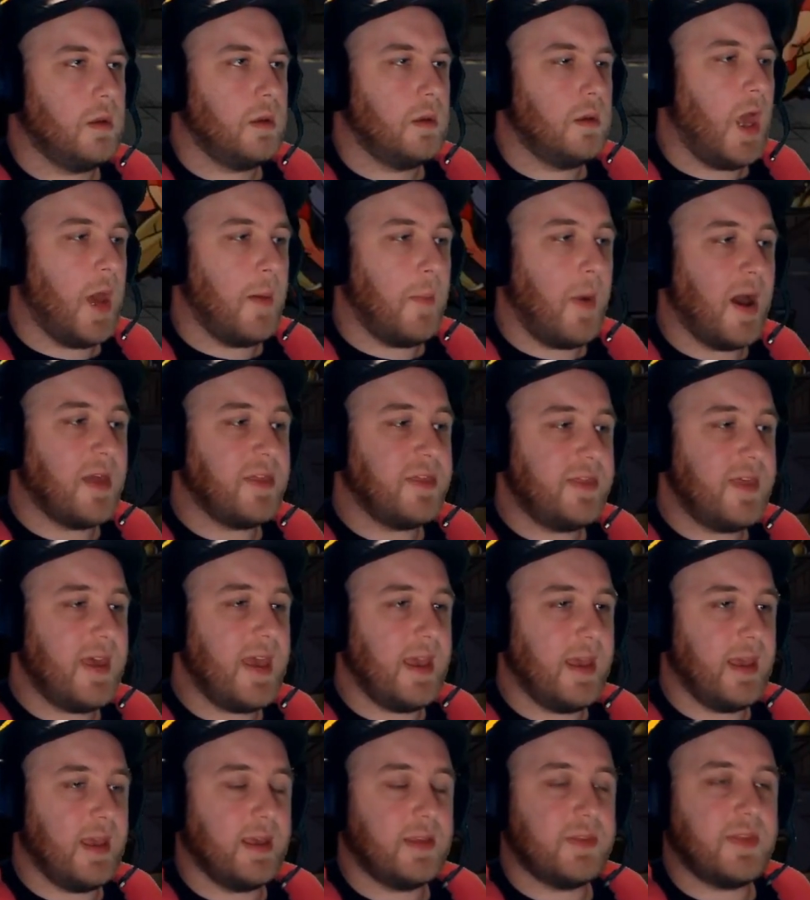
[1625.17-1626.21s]
I
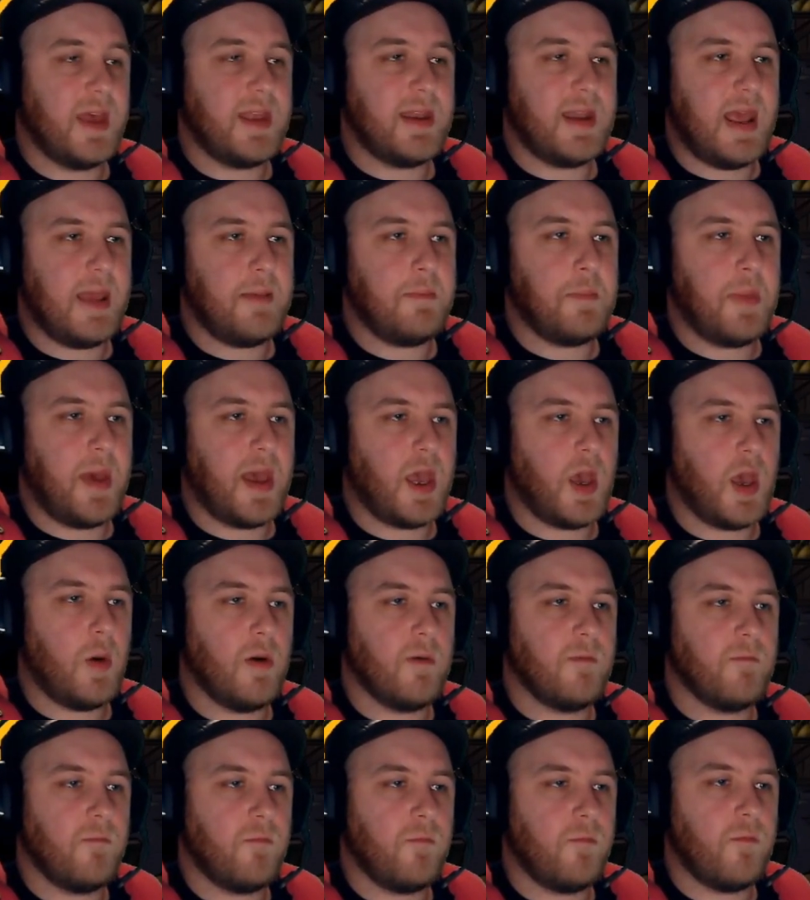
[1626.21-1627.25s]
think they're named Beyo
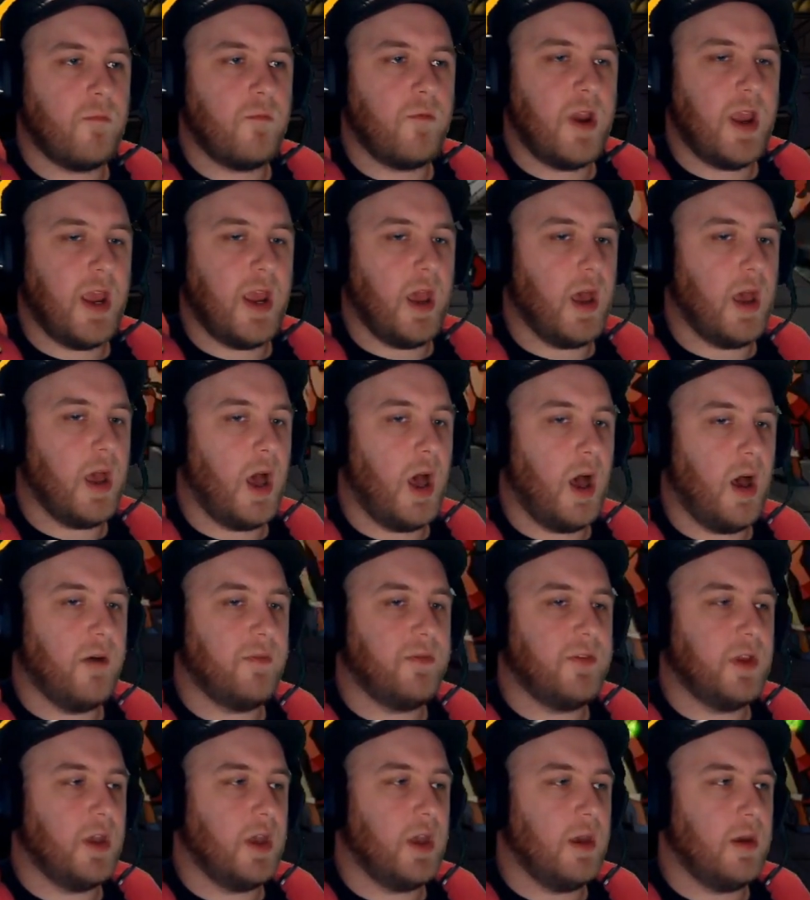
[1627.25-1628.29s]
and Rhia
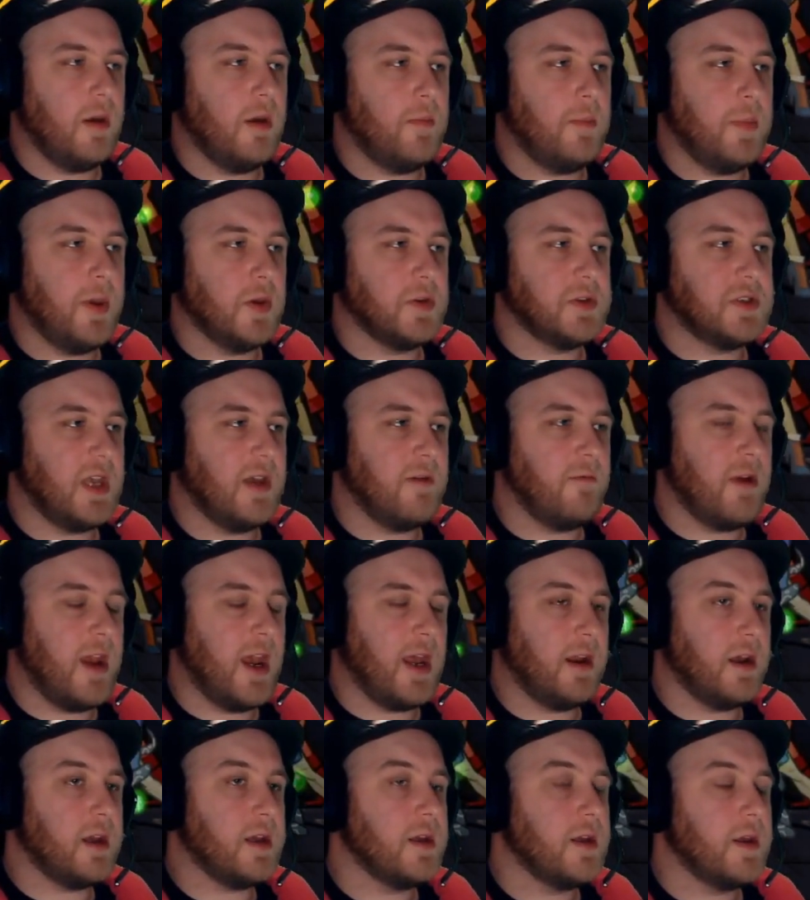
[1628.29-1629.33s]
after Beyonce and
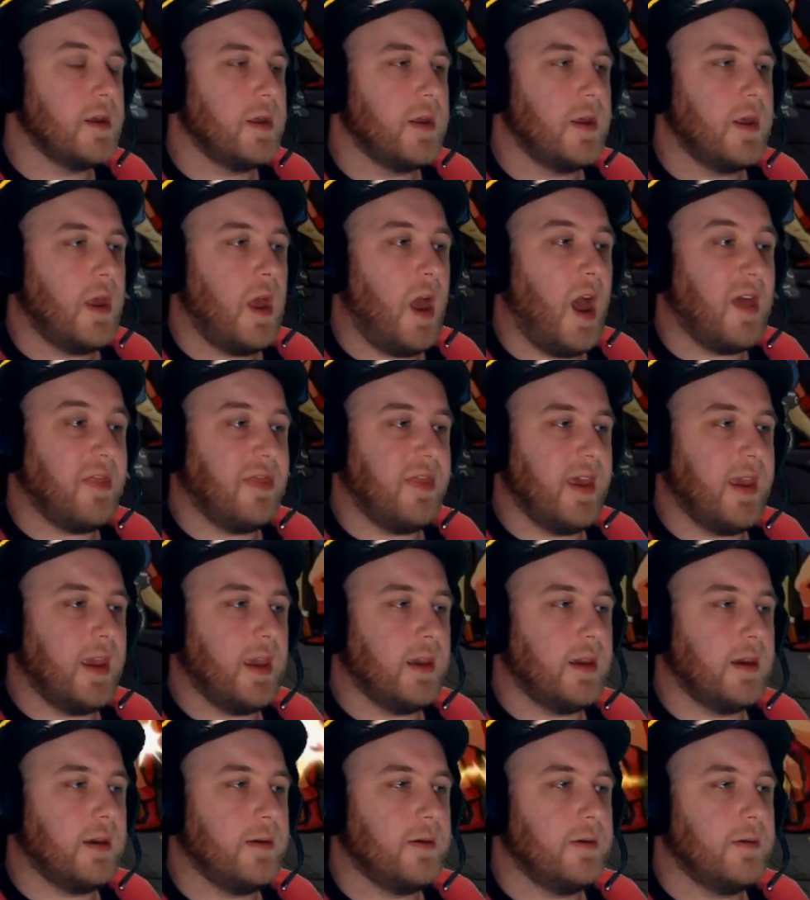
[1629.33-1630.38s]
Rihanna. I think.